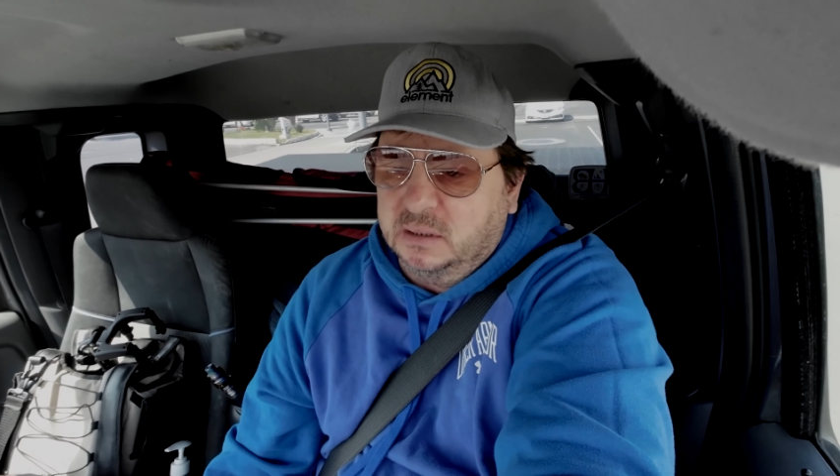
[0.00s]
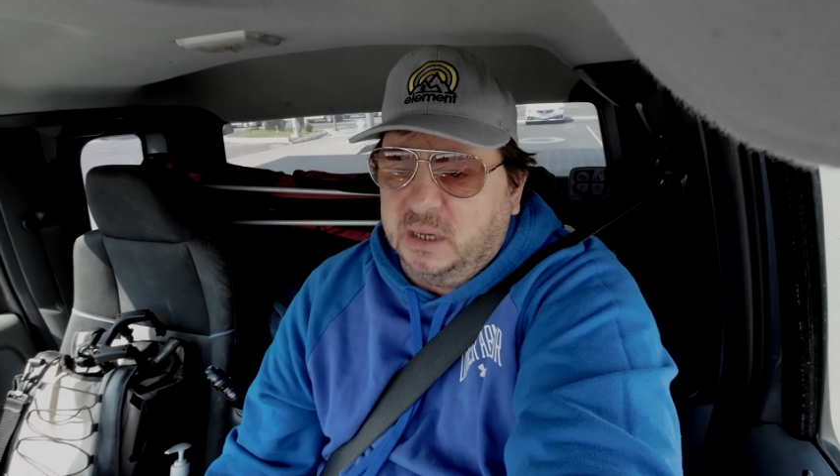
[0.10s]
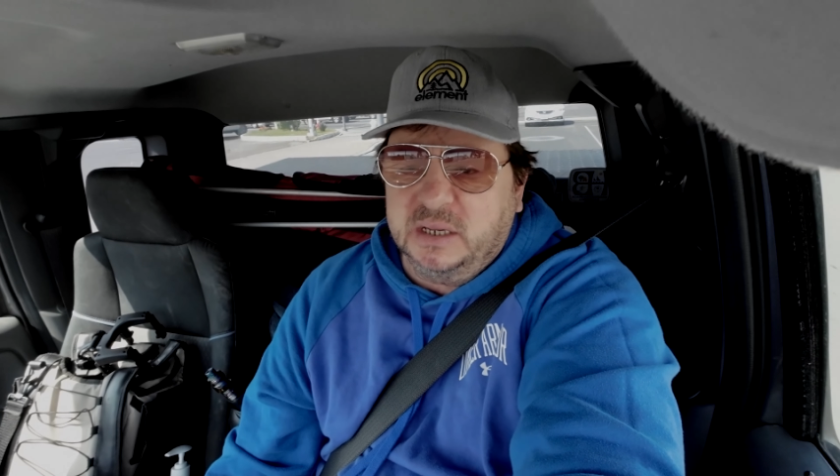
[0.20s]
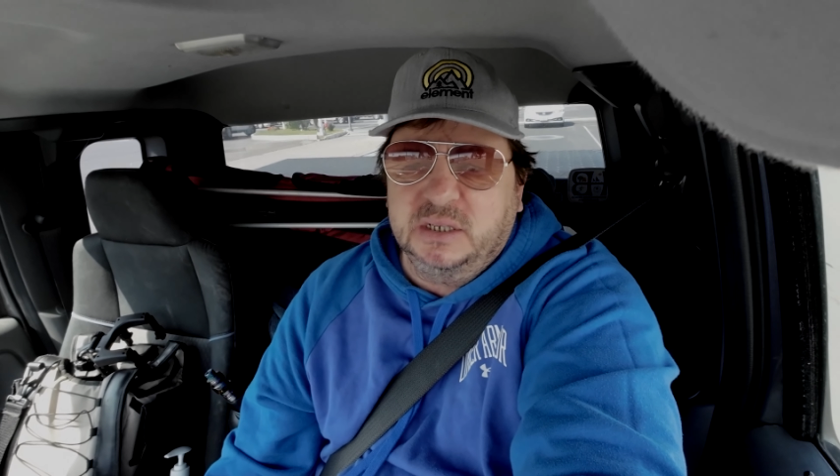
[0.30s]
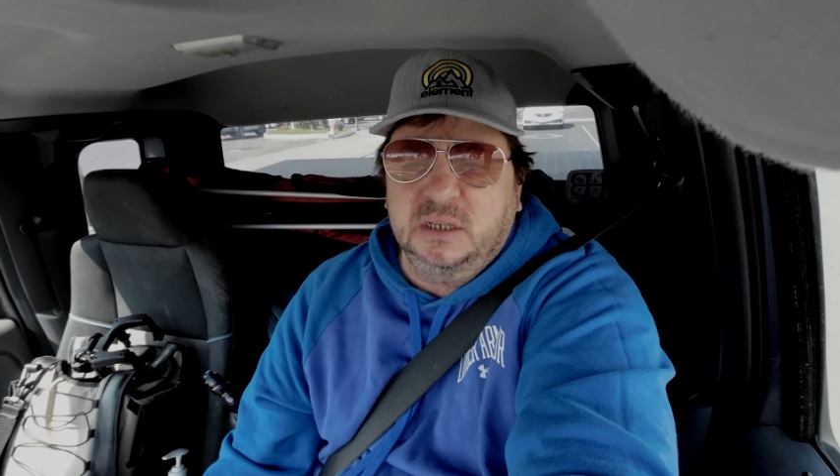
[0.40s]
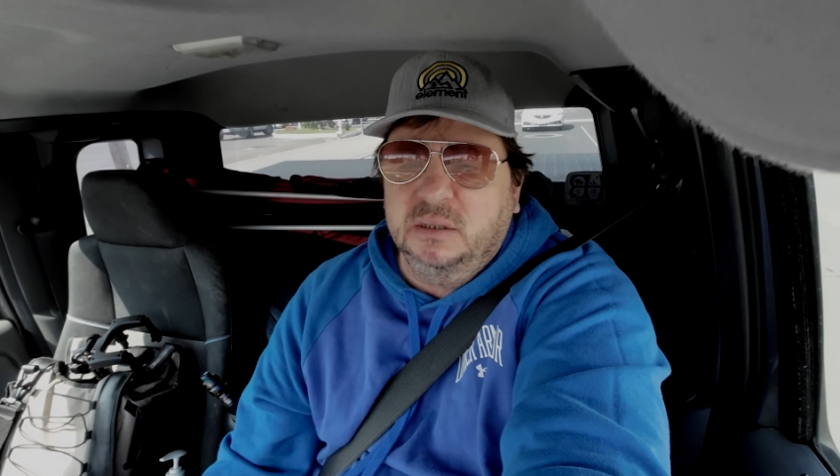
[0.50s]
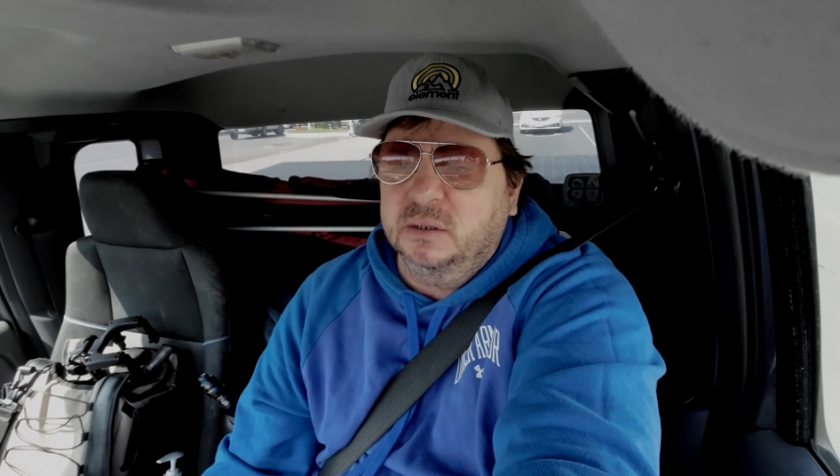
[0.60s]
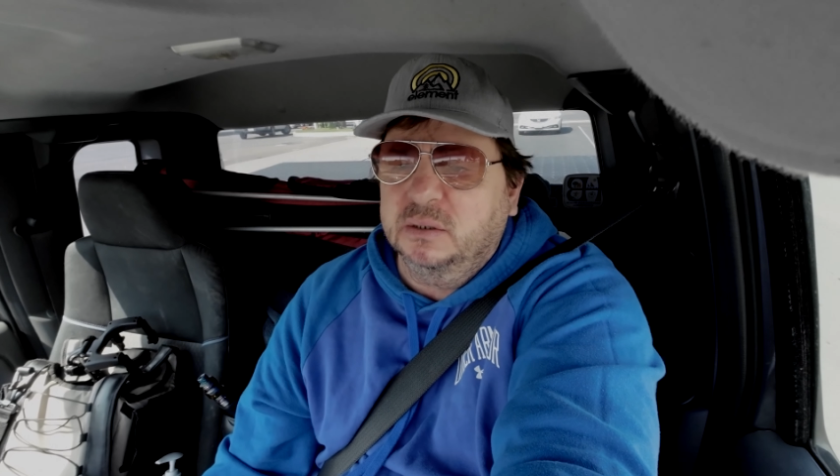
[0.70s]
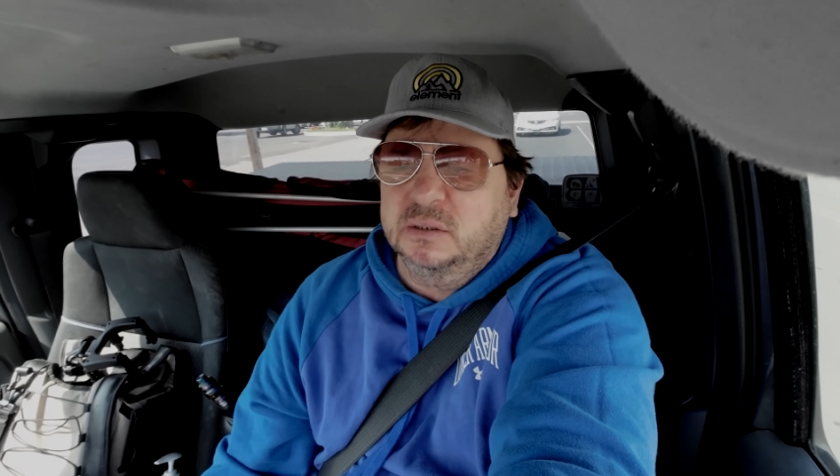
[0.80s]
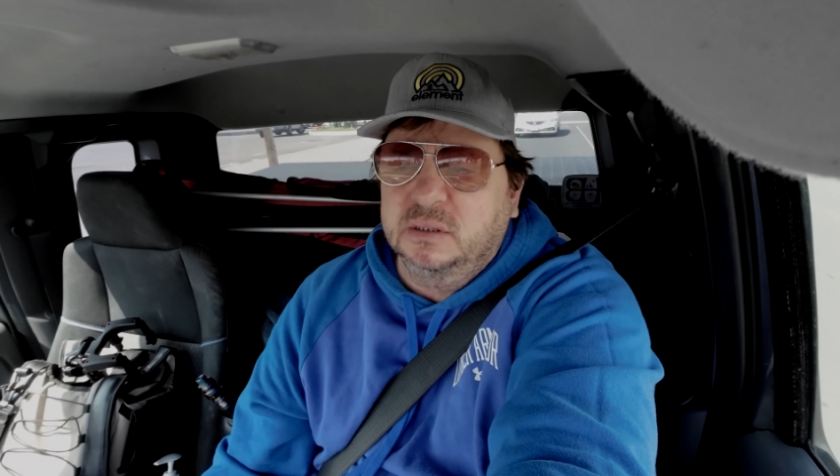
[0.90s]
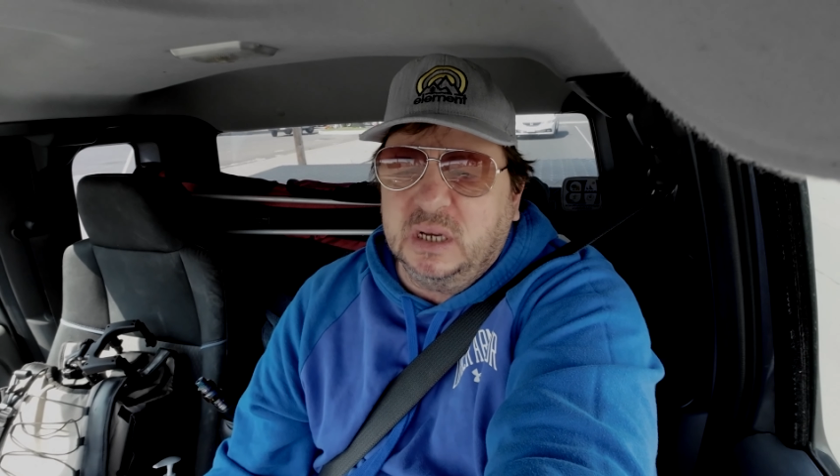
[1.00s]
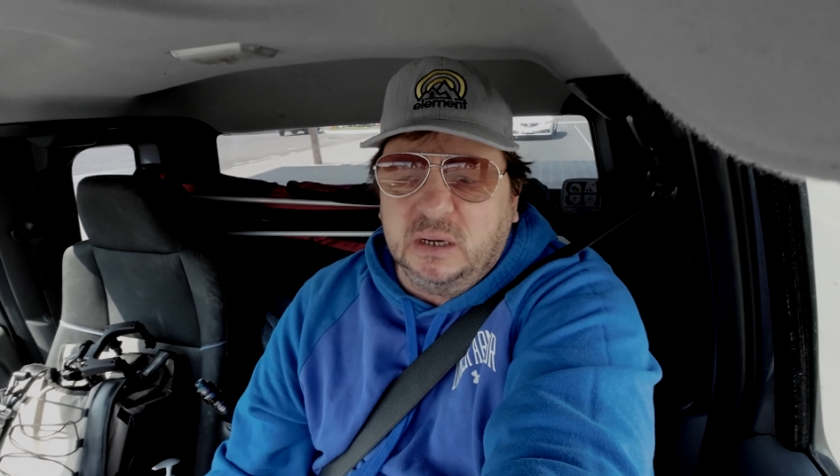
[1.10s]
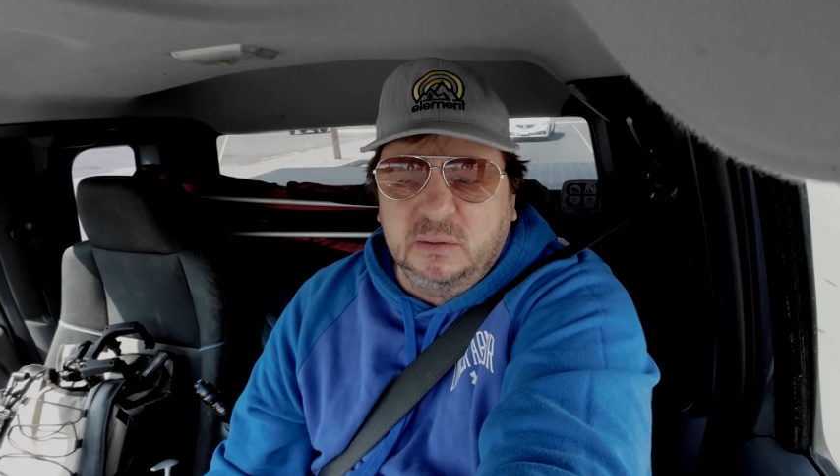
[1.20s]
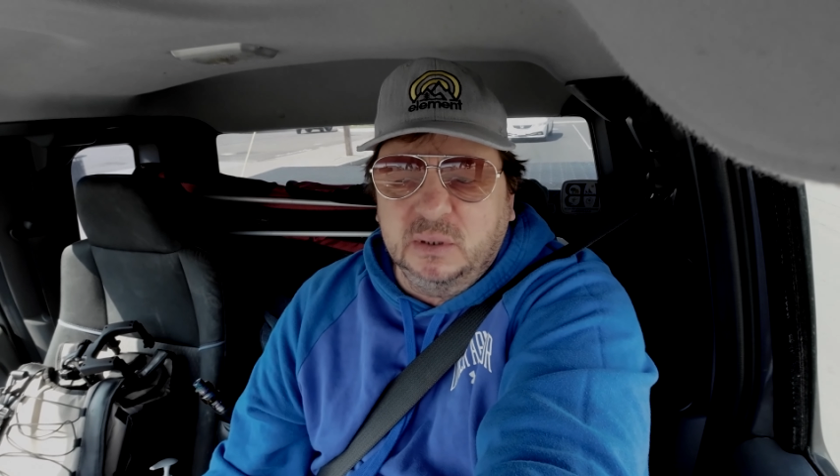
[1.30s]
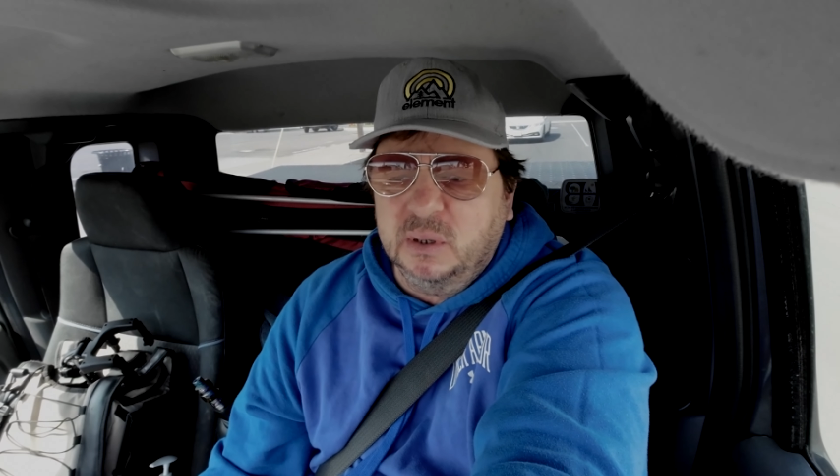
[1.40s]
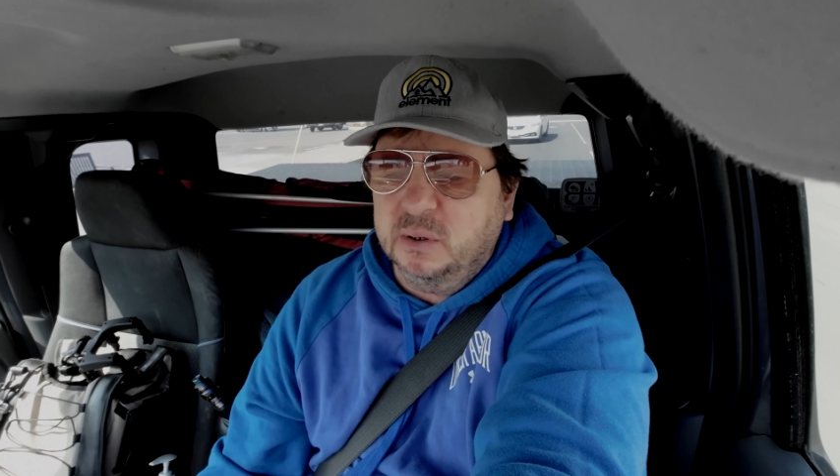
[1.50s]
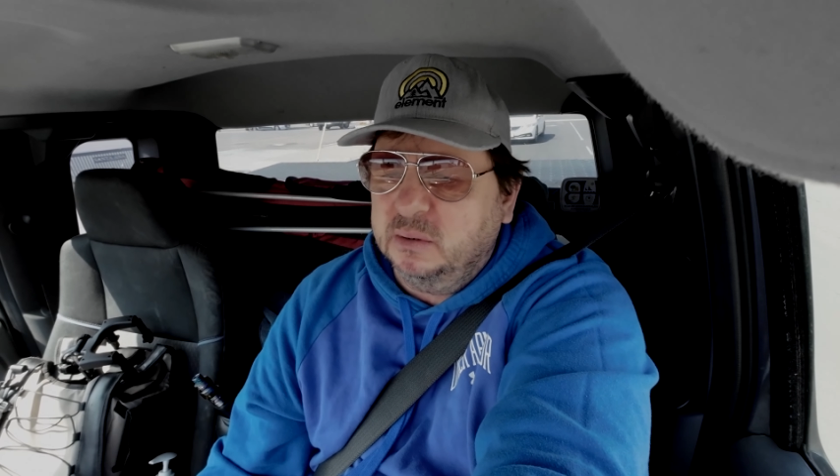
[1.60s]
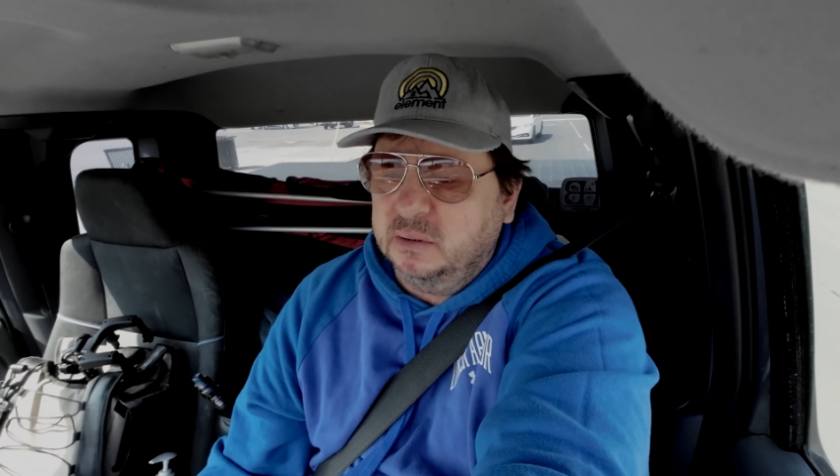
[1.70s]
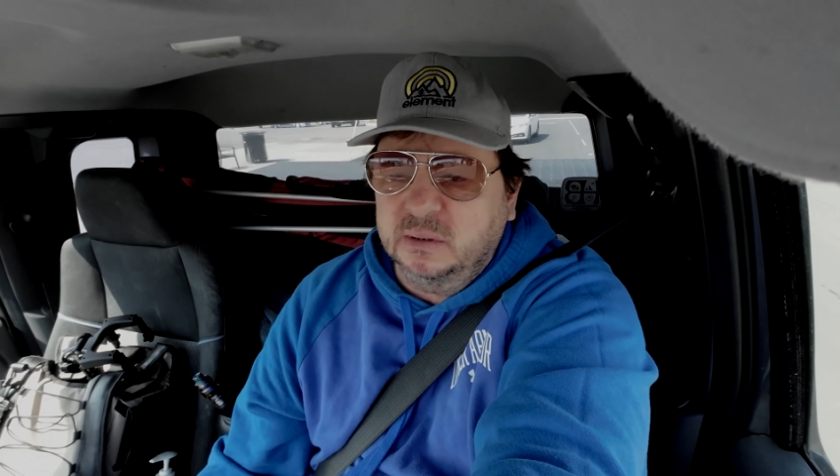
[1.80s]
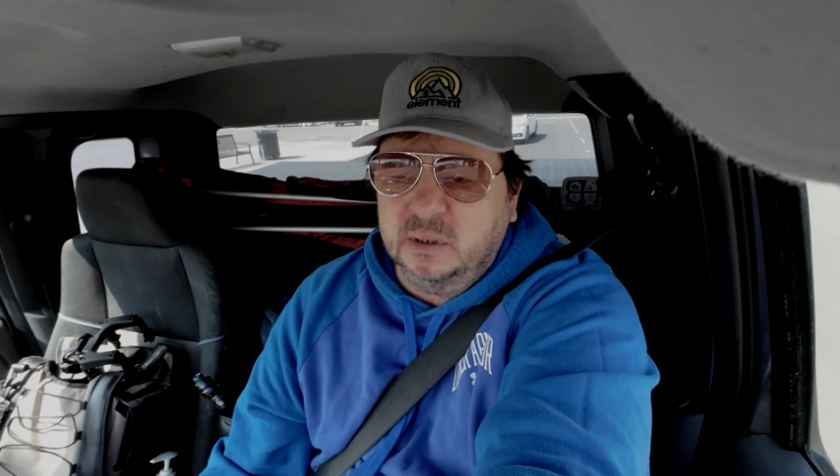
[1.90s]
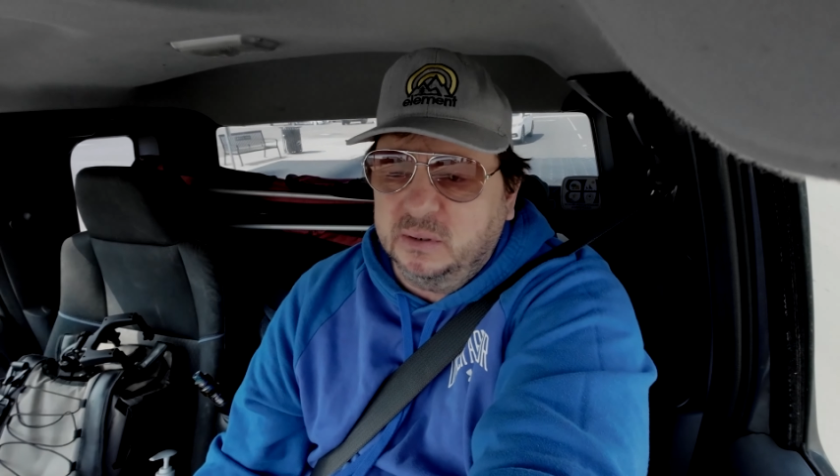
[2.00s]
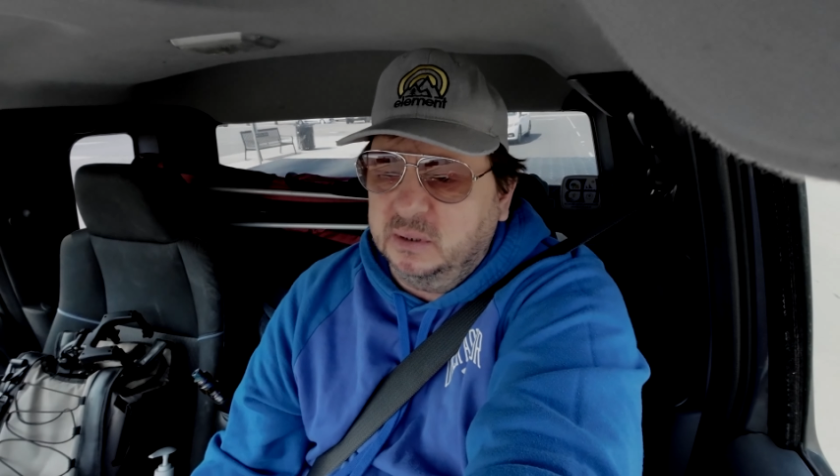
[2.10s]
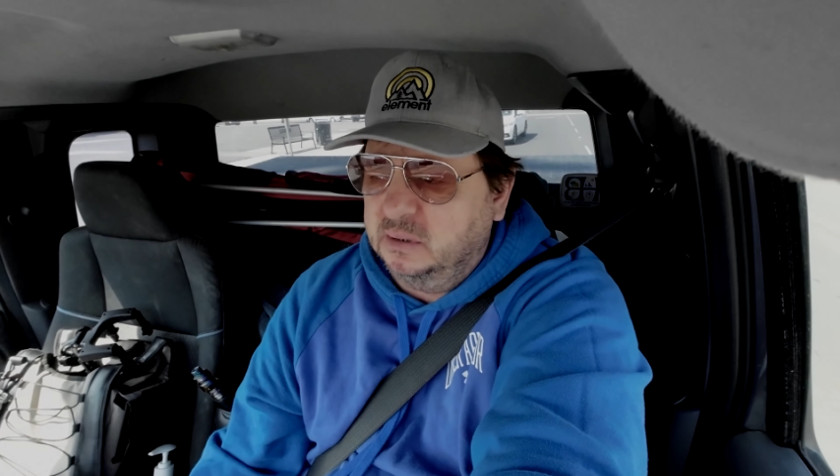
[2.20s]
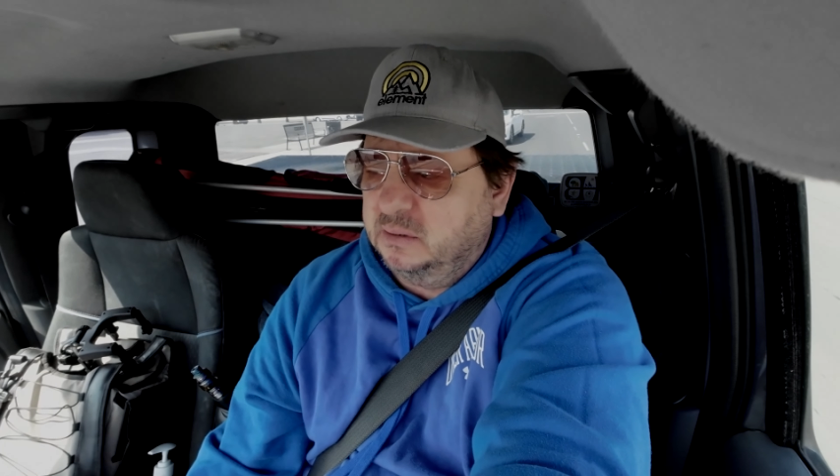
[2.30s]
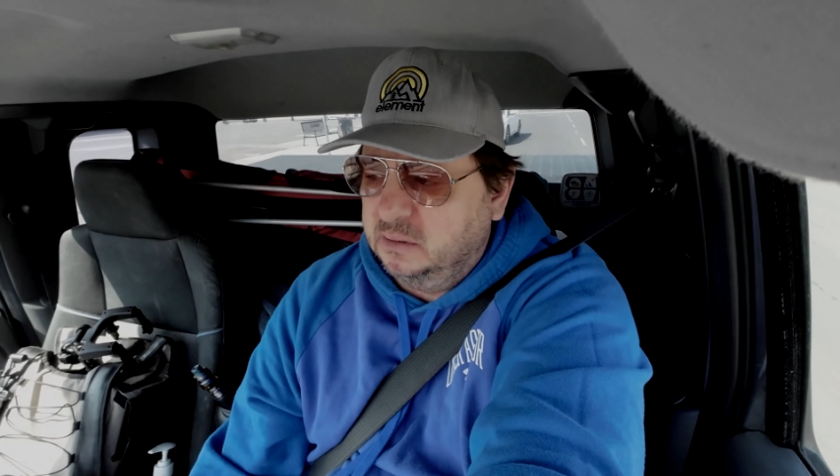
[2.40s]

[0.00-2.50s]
I did not download nothing.